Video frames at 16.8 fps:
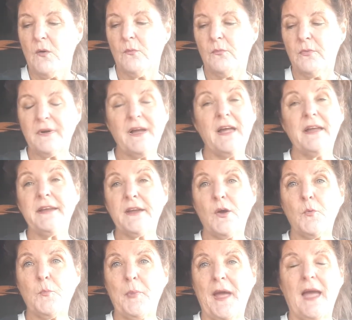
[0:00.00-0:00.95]
we'll kind of
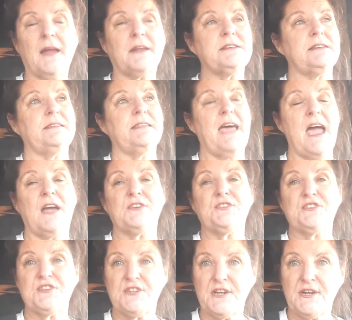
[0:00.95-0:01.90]
go back to
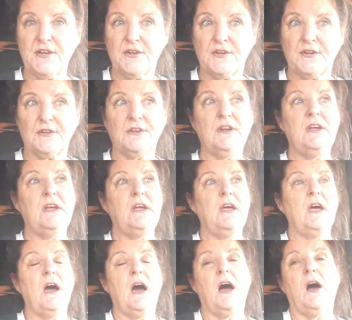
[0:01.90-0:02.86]
last year,
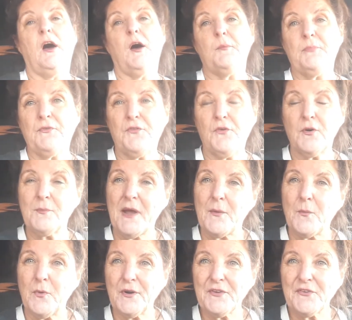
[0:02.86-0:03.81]
before
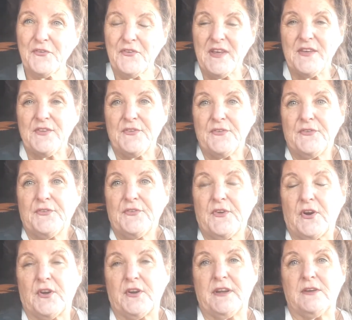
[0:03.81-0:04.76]
my work season
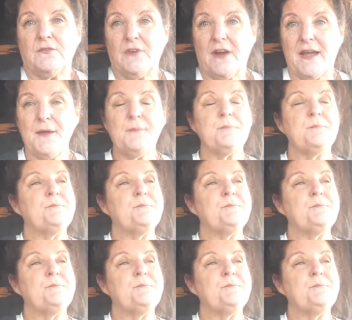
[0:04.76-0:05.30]
started, right?